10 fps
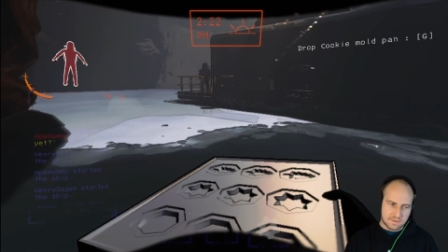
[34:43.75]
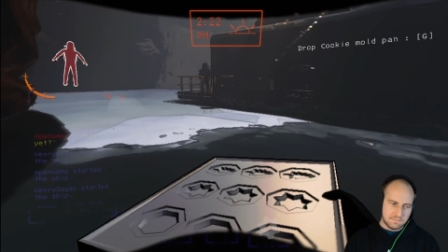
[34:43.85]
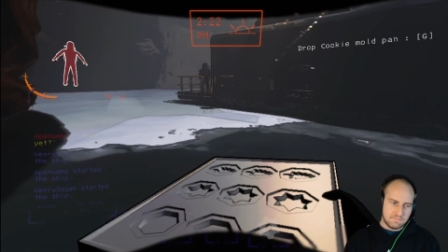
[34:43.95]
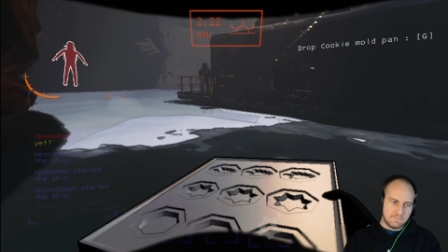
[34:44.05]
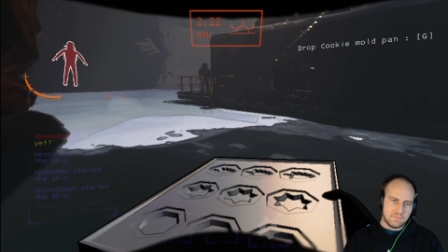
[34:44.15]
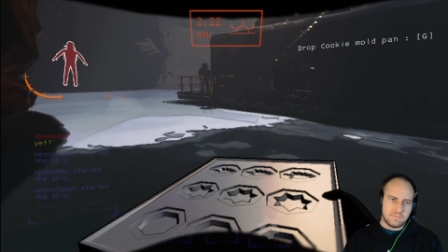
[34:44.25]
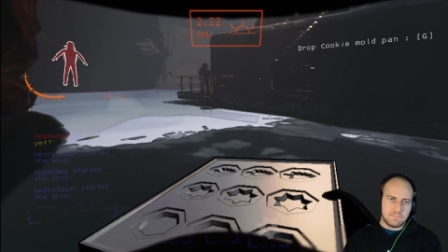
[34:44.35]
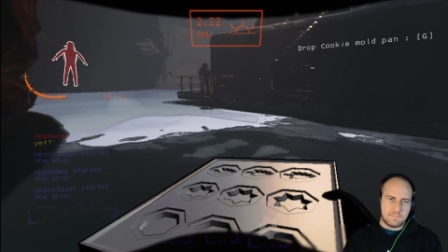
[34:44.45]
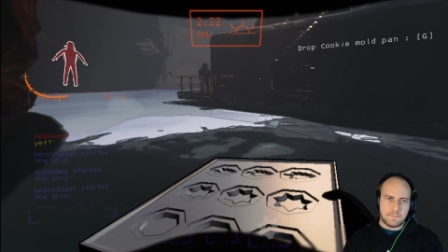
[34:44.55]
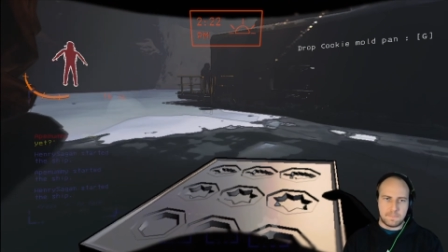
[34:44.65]
You're still
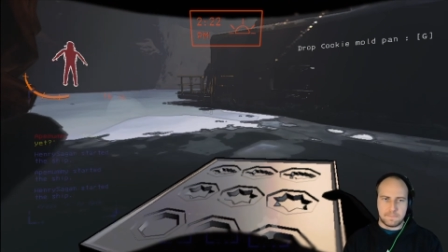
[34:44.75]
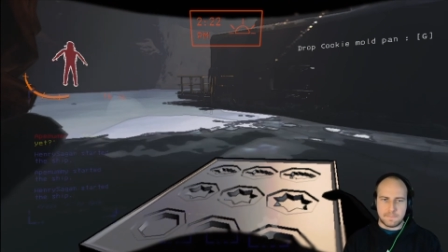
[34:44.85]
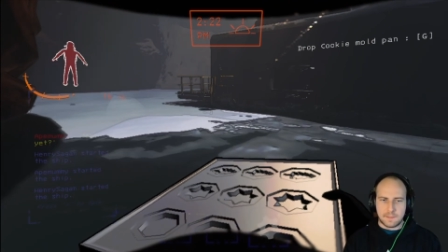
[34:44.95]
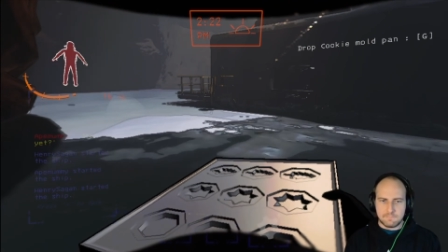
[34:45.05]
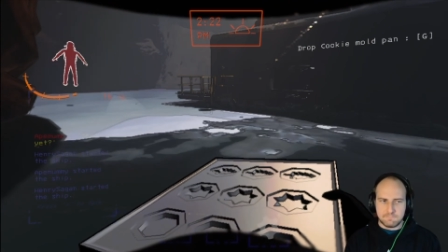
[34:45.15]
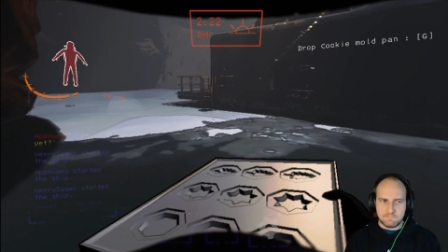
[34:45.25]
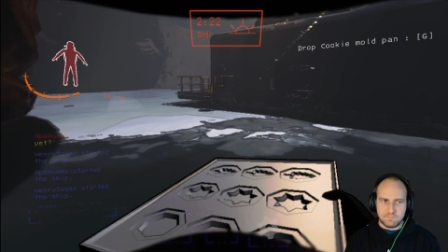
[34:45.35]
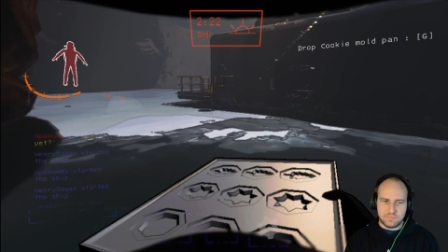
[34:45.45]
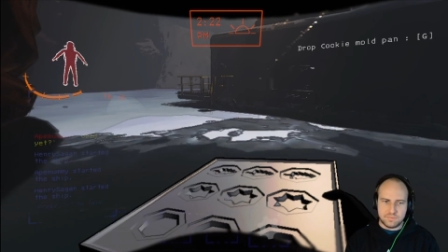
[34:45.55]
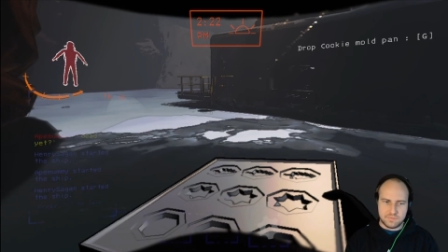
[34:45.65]
standing in the water.
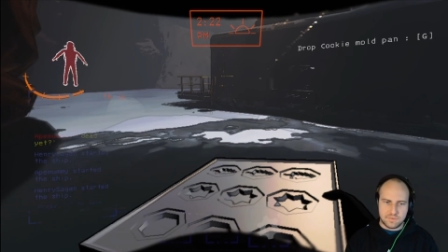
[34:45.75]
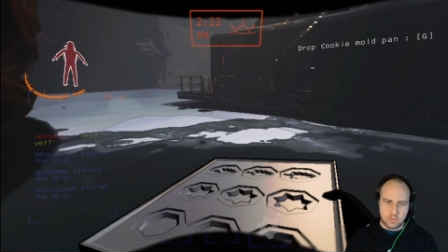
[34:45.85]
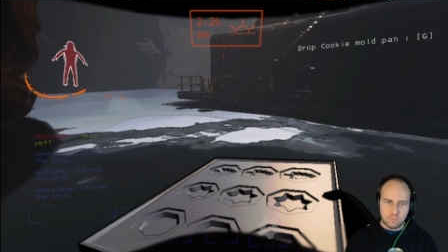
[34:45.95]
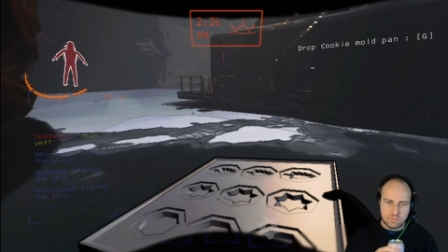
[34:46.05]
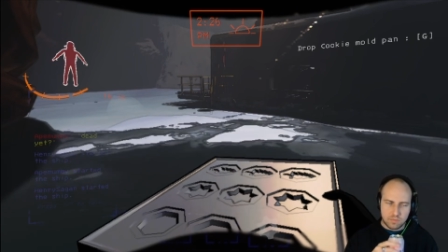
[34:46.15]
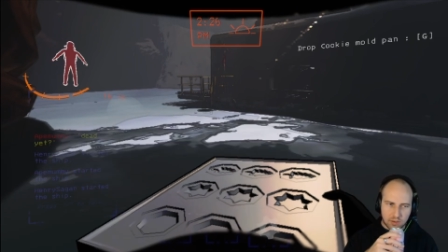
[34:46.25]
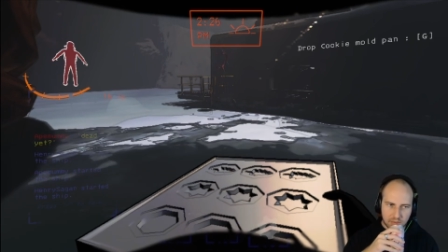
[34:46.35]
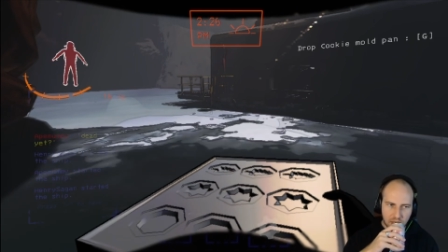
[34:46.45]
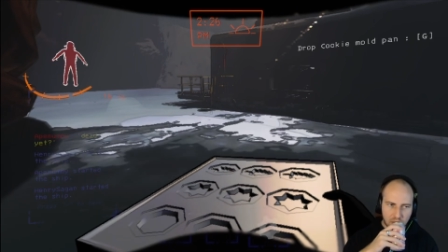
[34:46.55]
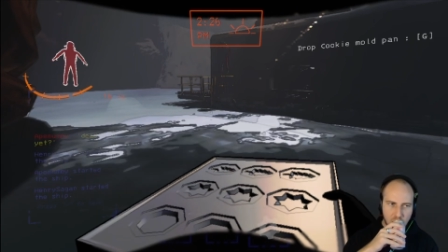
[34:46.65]
Nope, no I'm
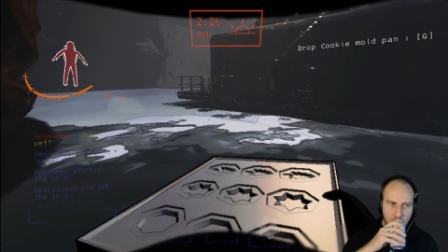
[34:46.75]
not.